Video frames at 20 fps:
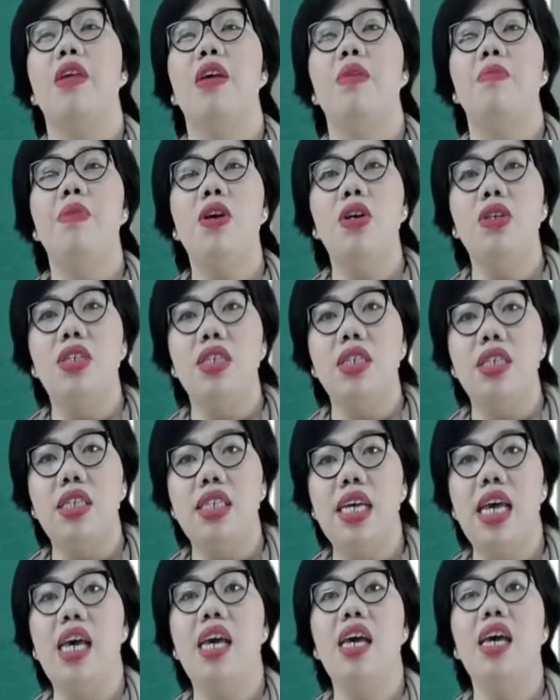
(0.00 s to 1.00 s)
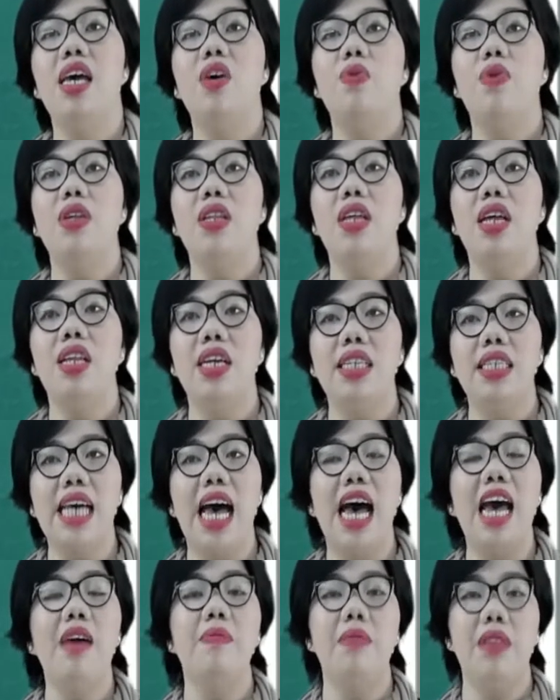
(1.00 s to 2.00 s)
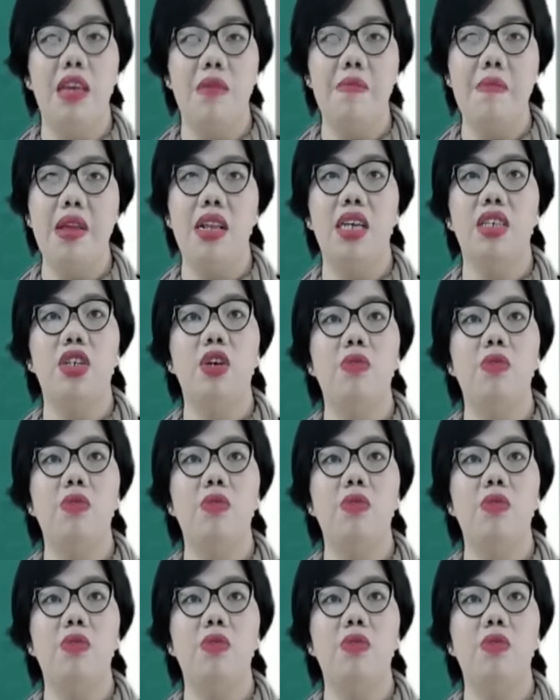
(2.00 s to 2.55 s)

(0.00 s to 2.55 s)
because staying within the time limit is a